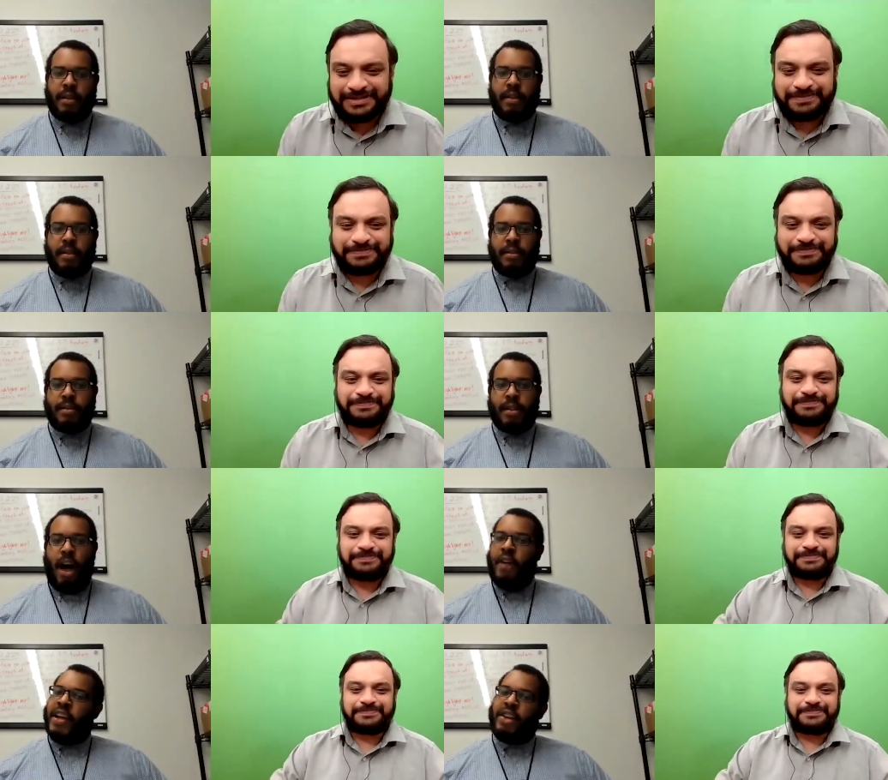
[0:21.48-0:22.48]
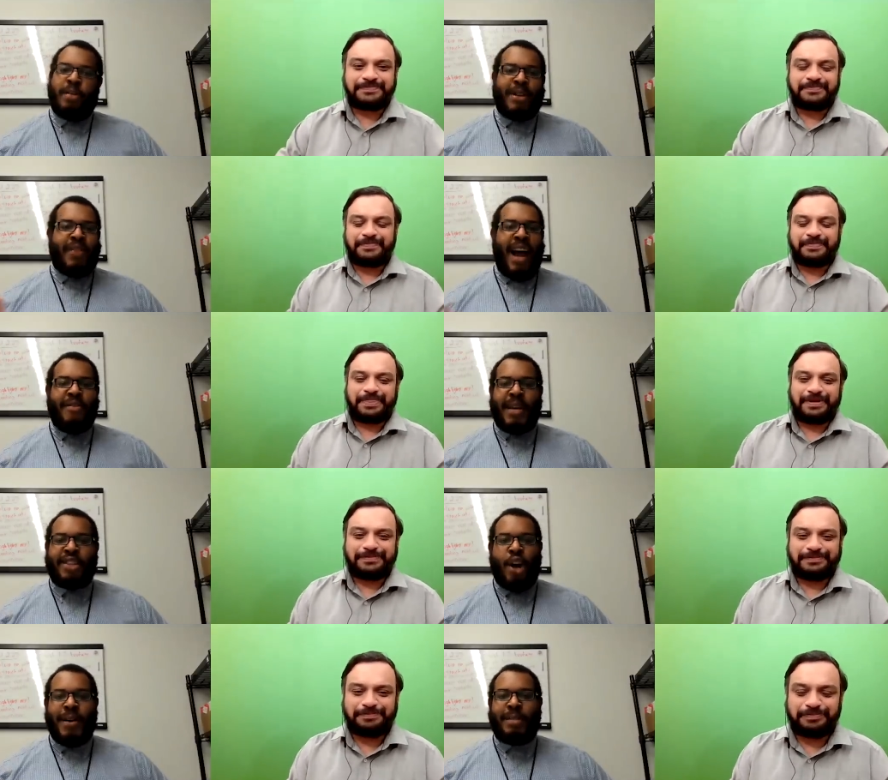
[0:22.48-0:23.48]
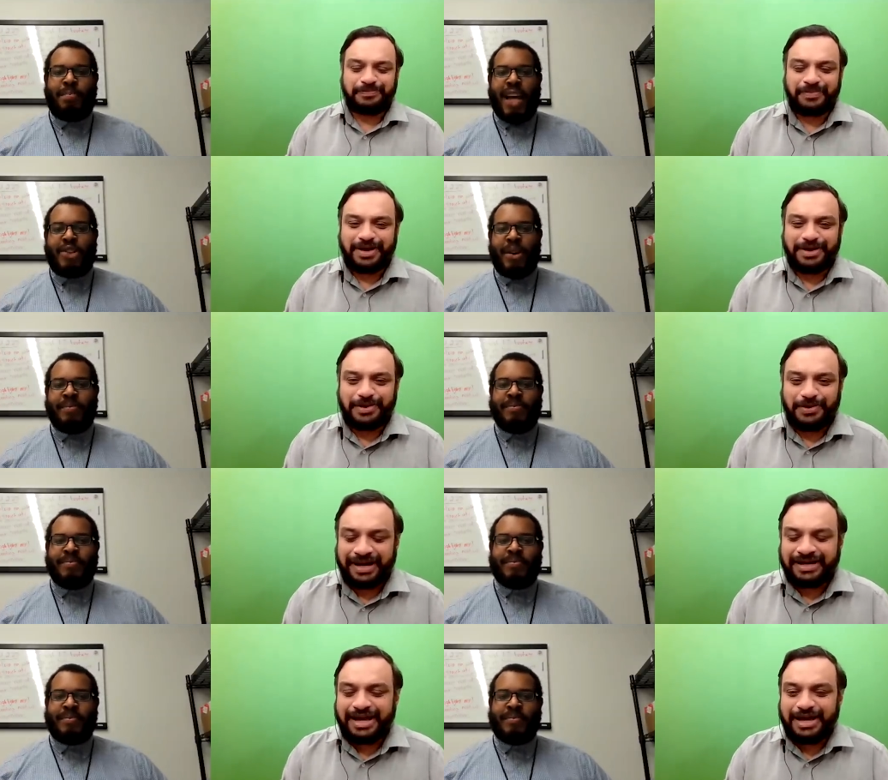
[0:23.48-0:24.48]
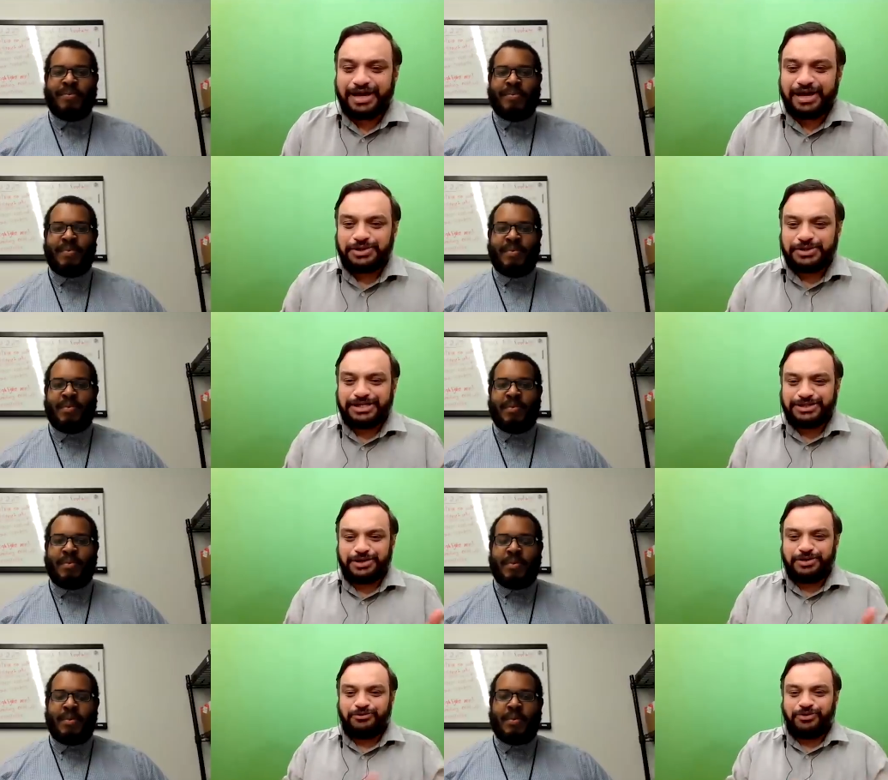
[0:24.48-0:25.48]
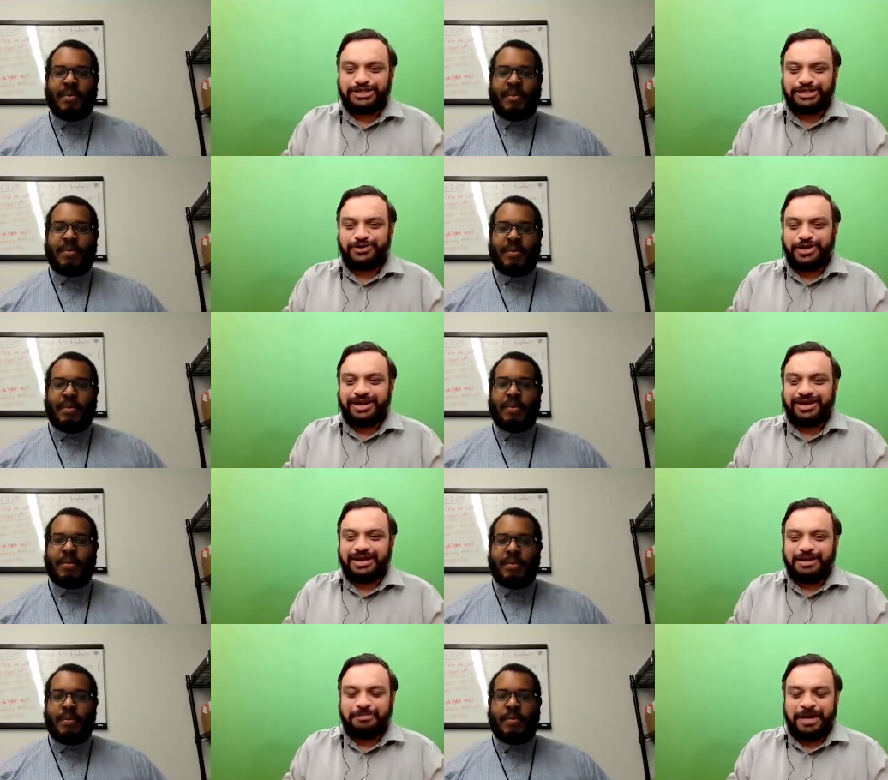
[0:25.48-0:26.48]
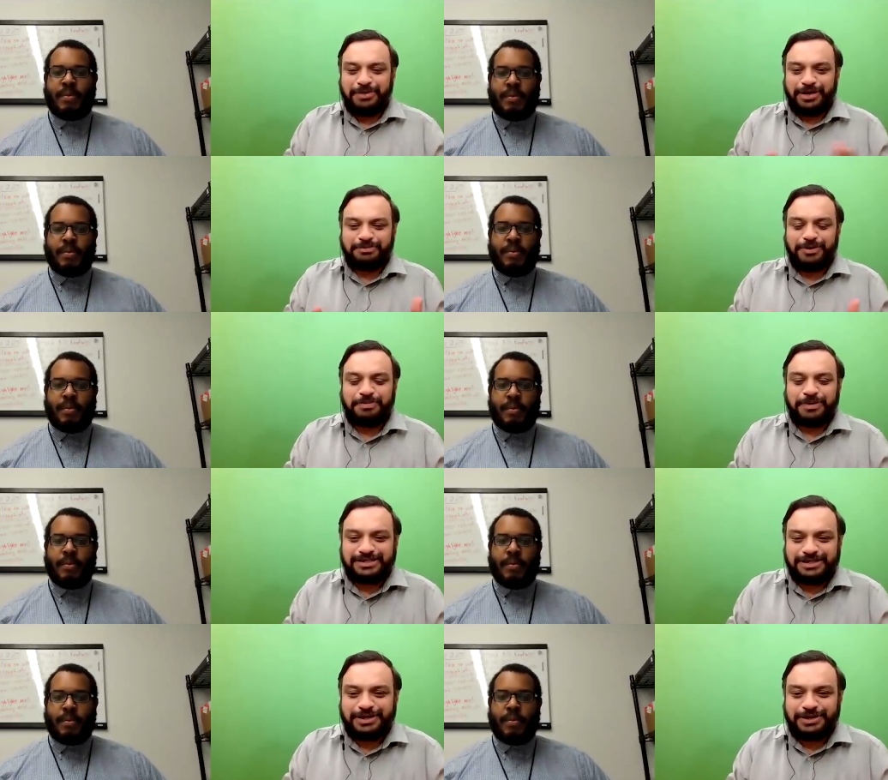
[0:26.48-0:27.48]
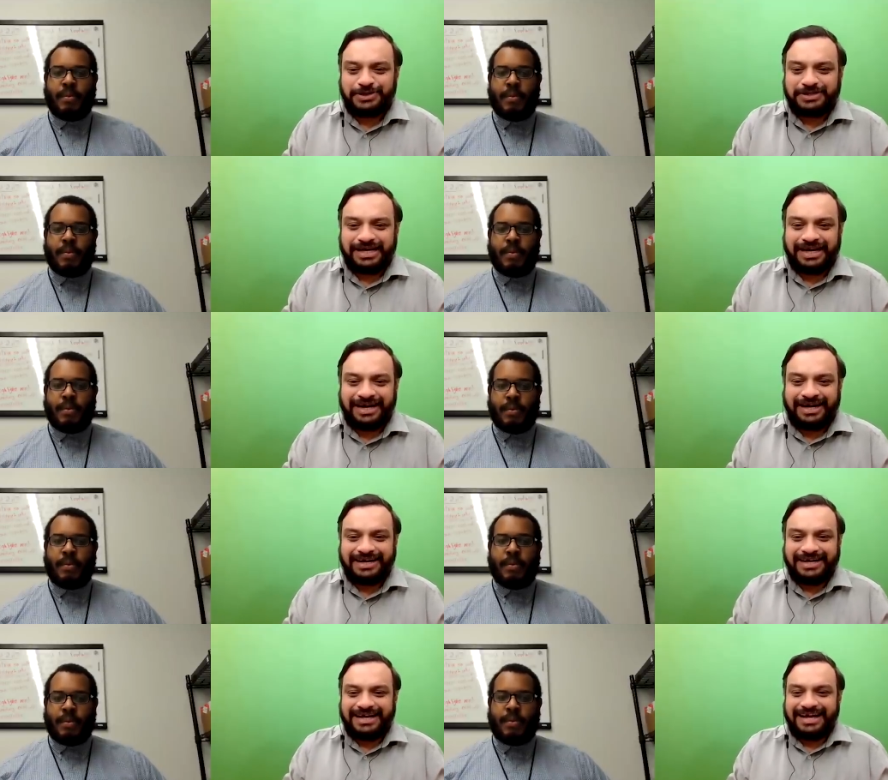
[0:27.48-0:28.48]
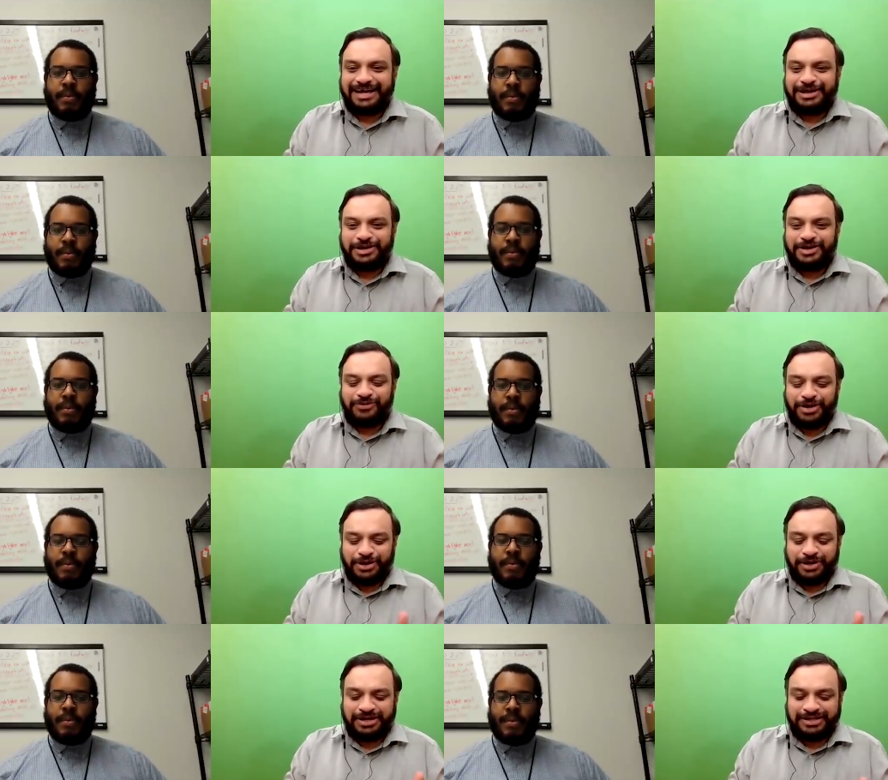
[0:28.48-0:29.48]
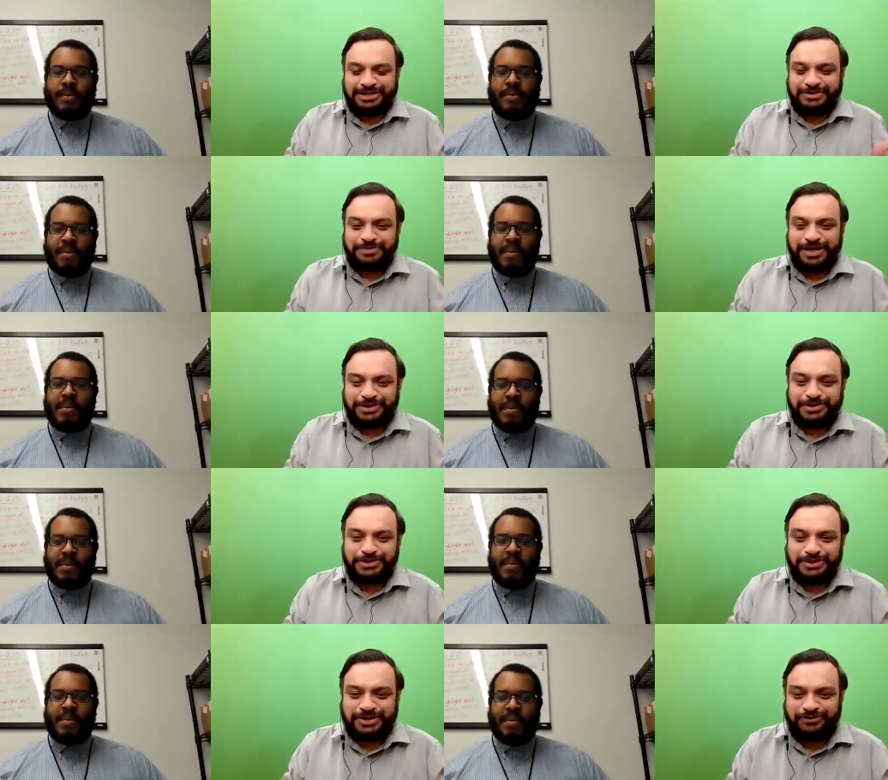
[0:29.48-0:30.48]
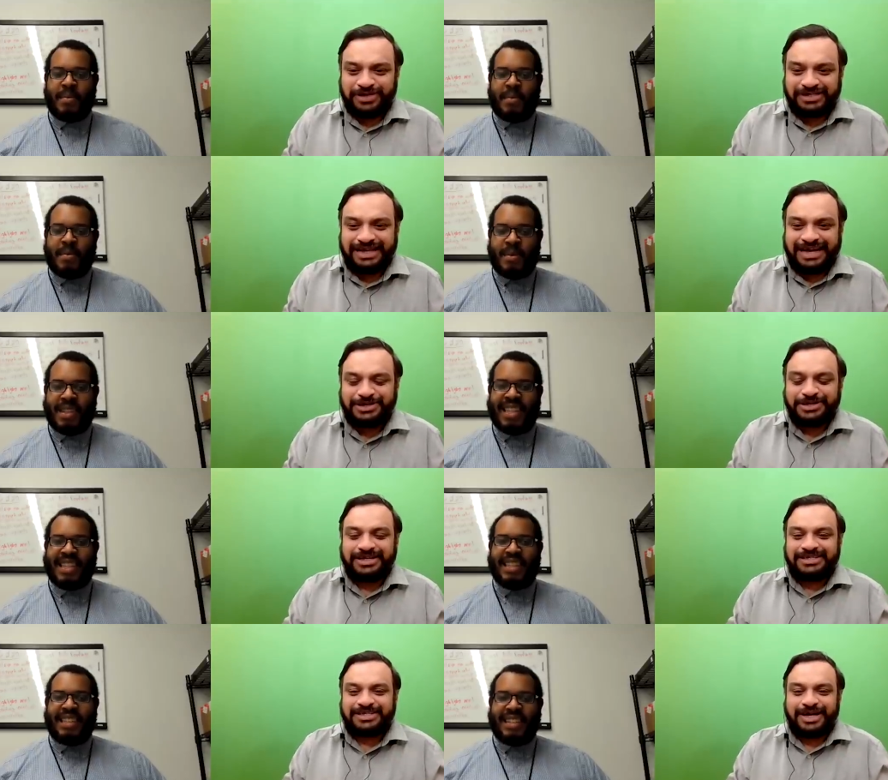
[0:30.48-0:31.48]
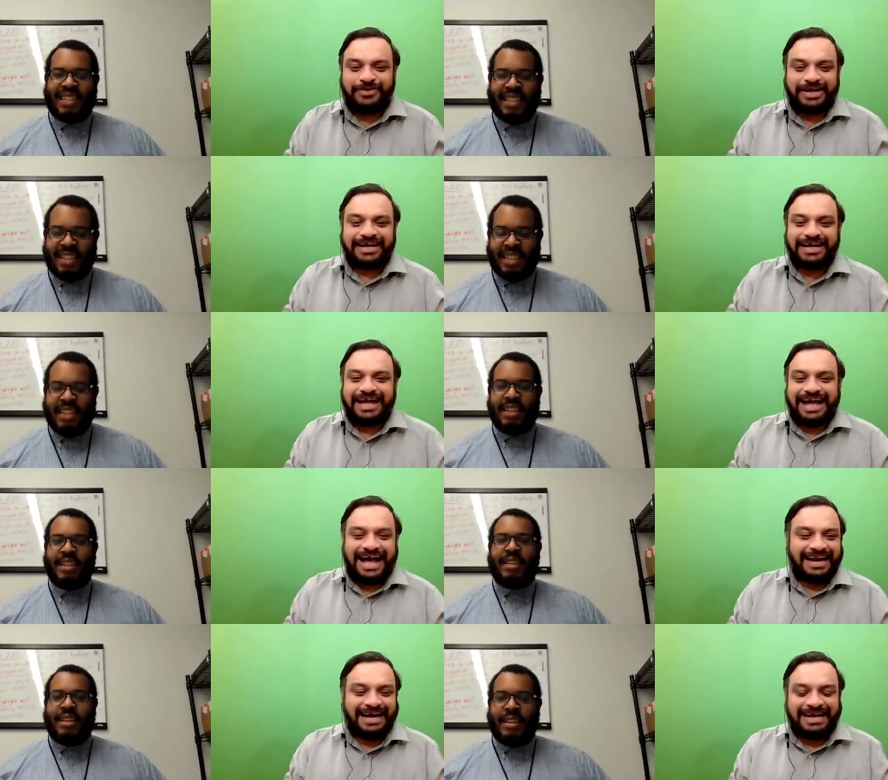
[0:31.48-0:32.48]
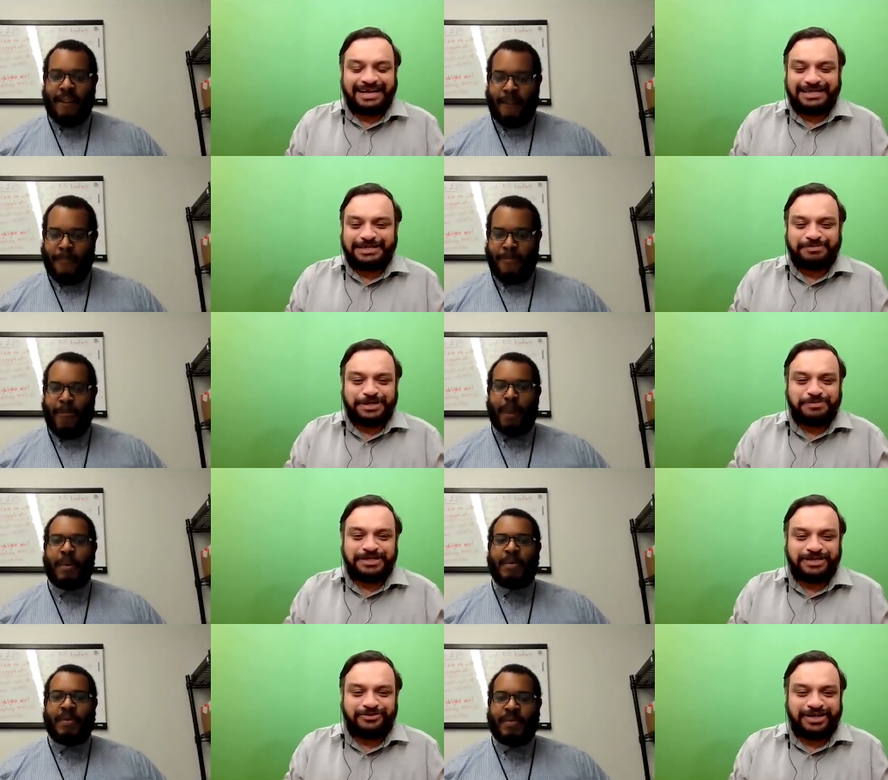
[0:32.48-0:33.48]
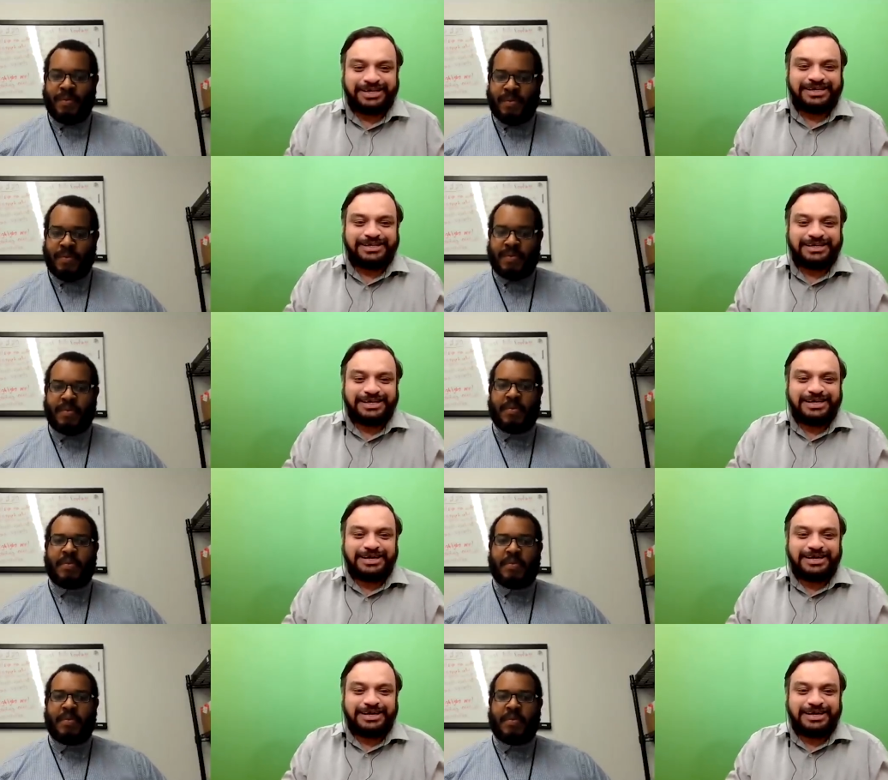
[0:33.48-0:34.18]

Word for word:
Speaker 1: us. Oh, thank you so much for having me. It's always a pleasure. Right. Eugene, so first of all, maybe on a more personal note, uh, what do you call it? This is breakthrough news, the first election that's covering. And I guess it must be difficult